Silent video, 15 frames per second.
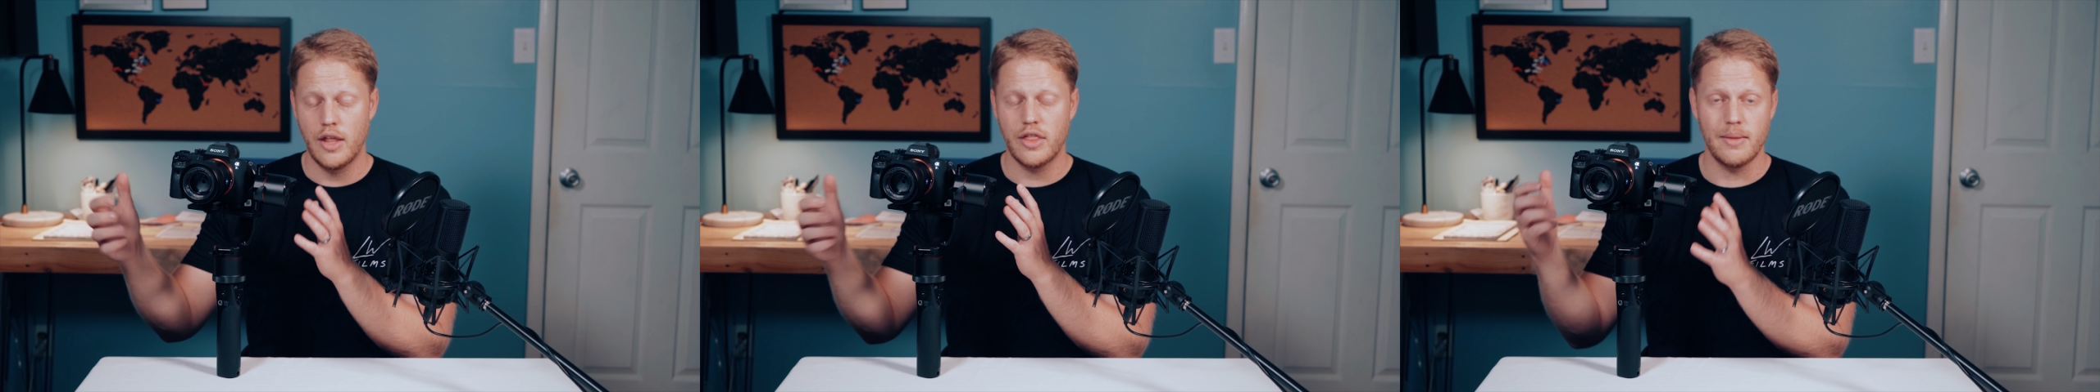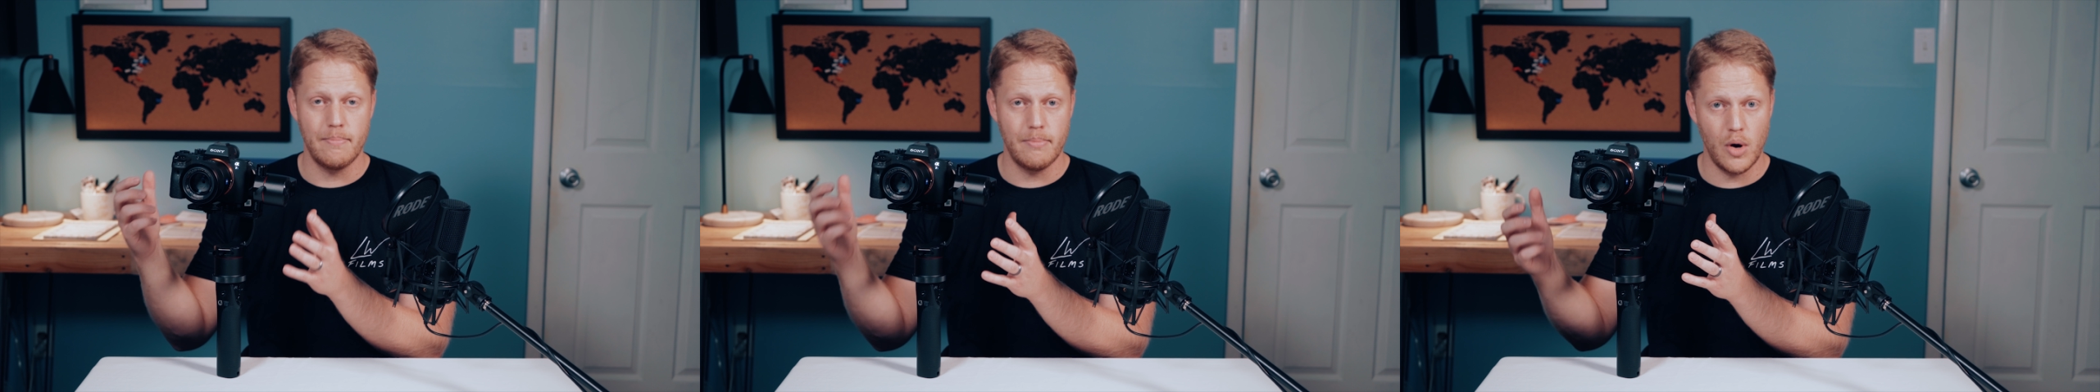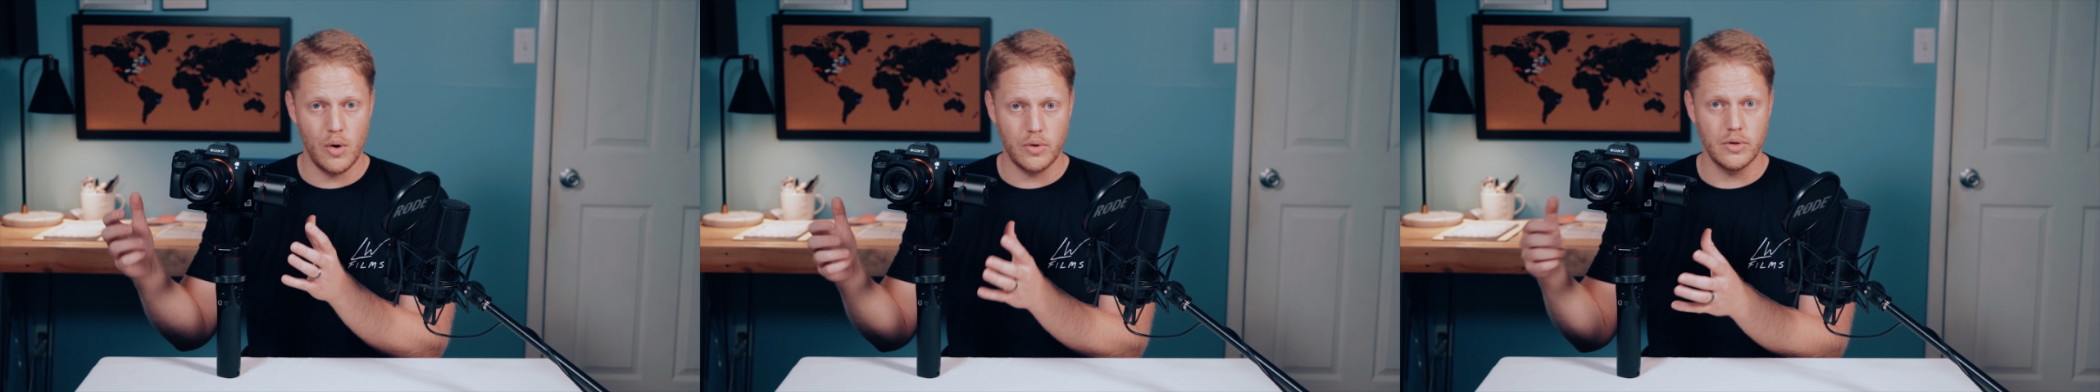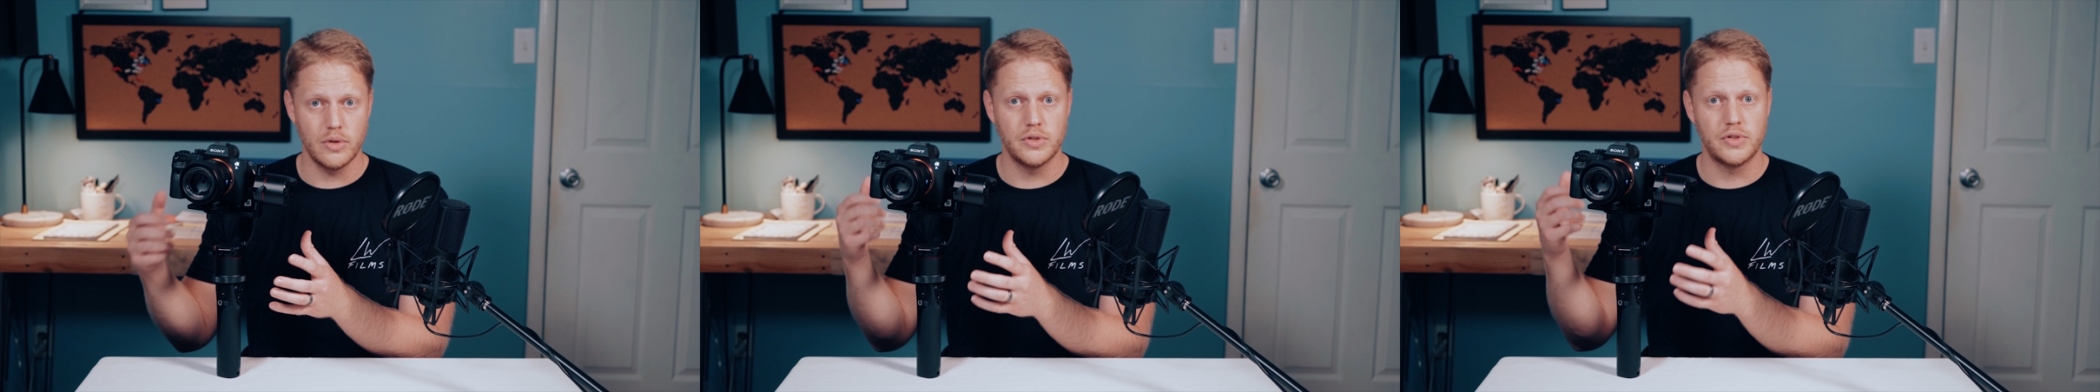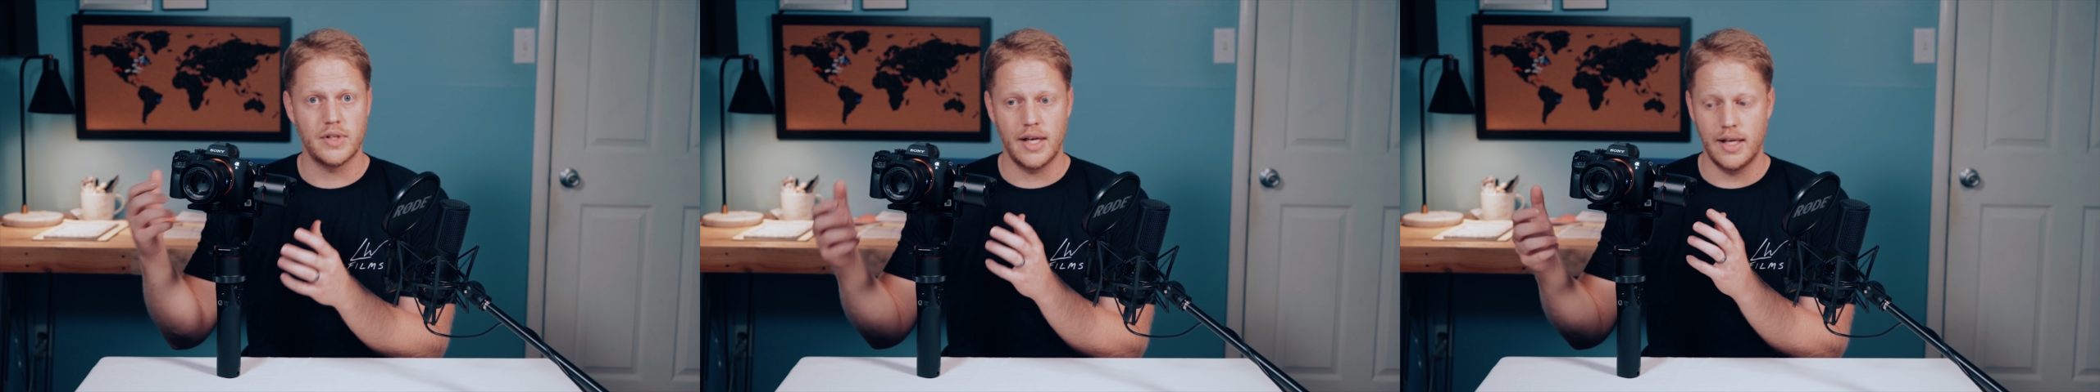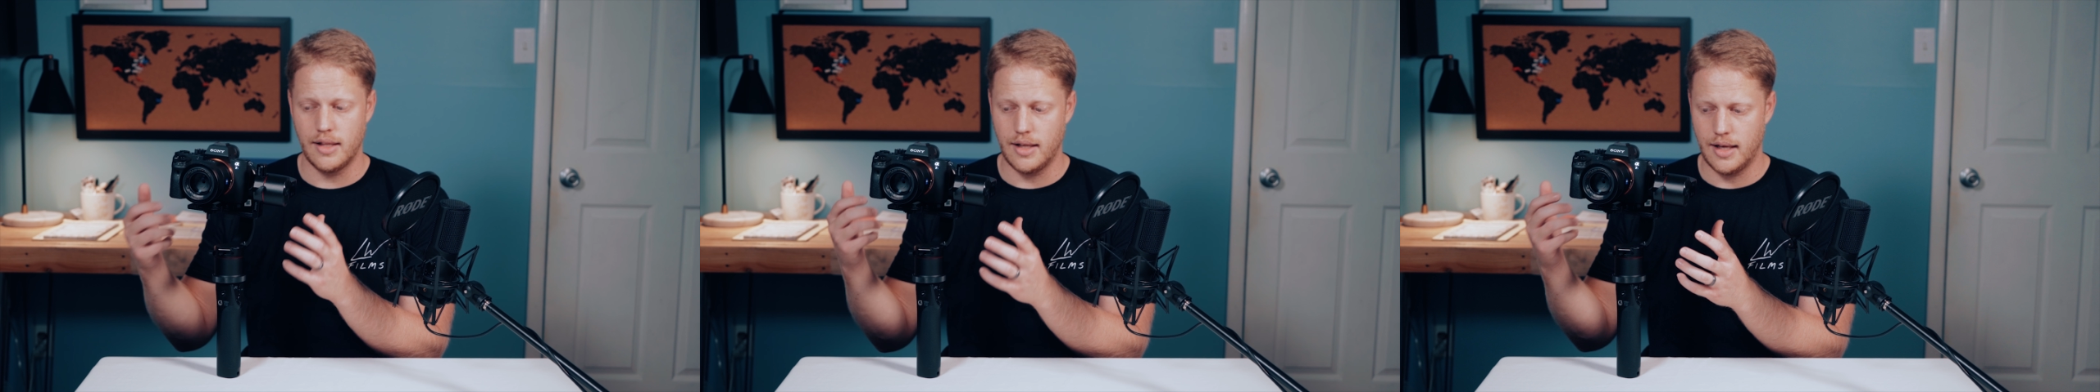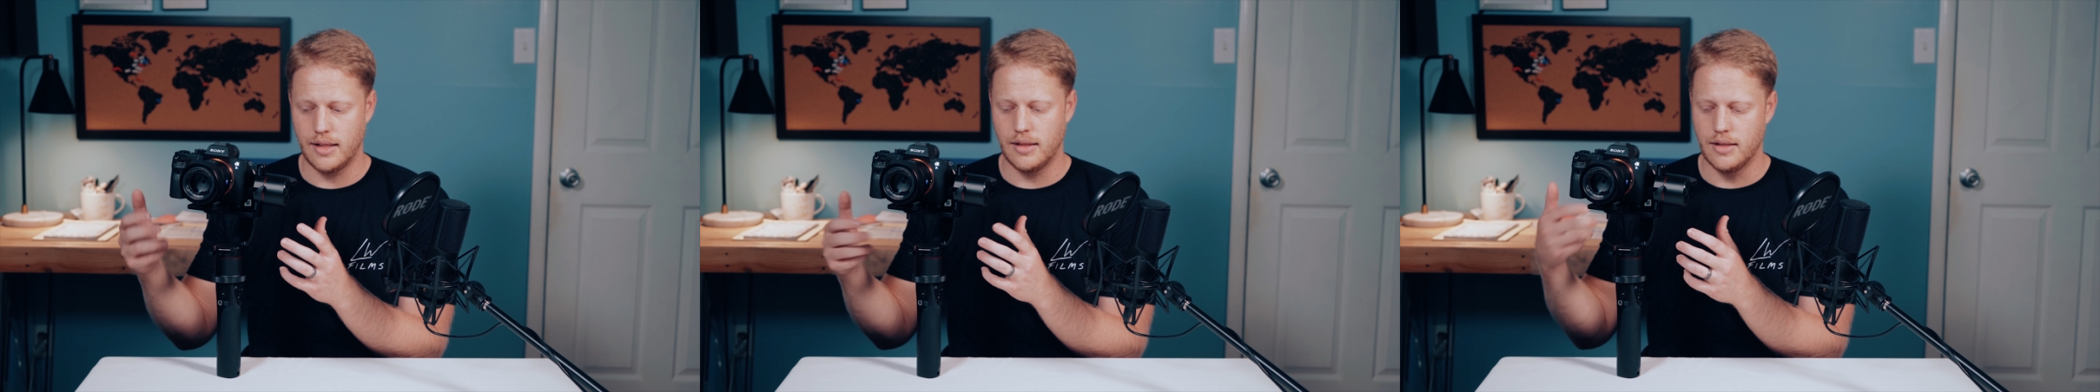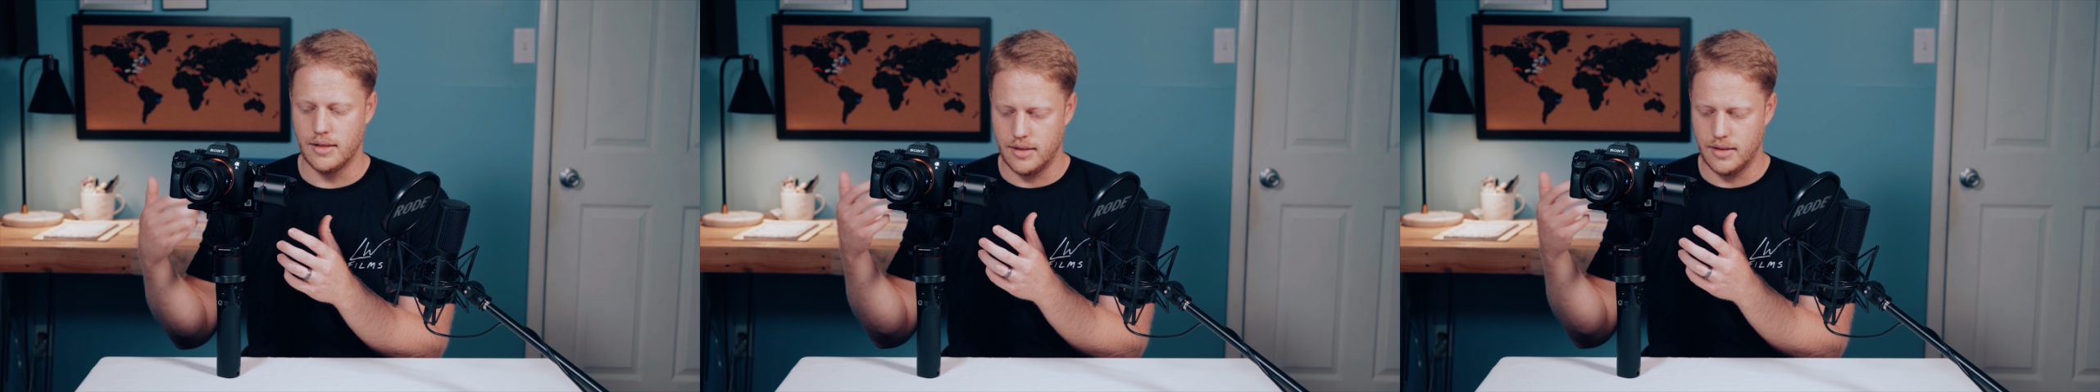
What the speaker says: The motors and